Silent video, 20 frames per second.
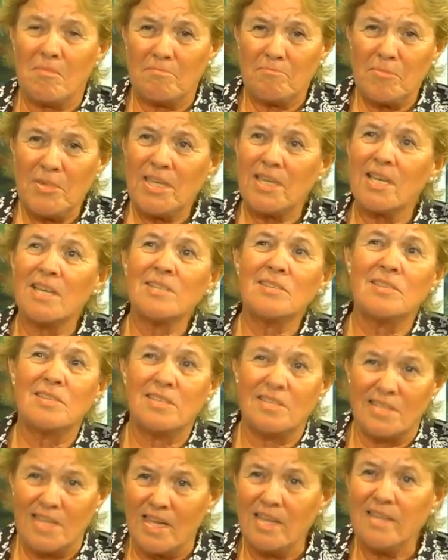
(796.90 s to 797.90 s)
Because
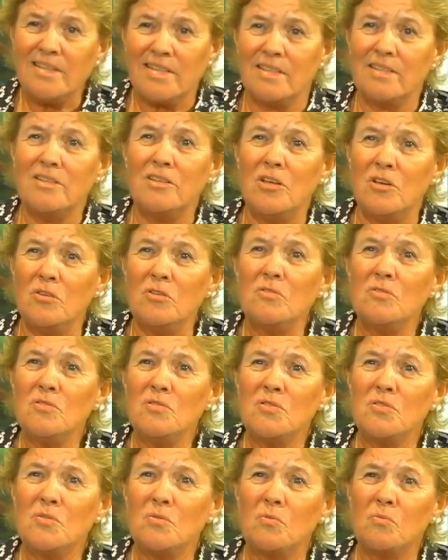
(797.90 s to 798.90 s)
Satan
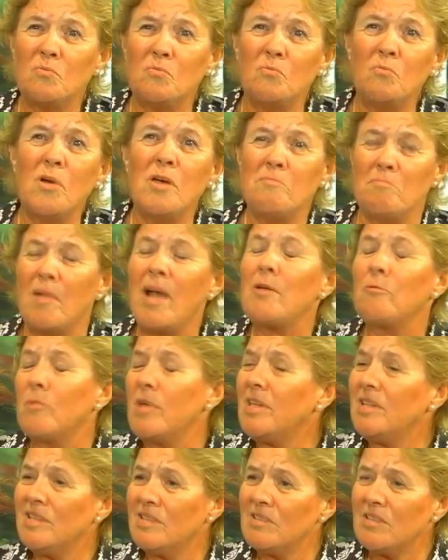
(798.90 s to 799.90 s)
knows what my
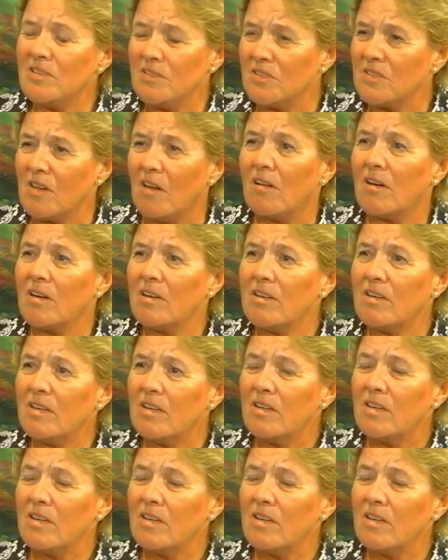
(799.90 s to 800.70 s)
weaknesses are,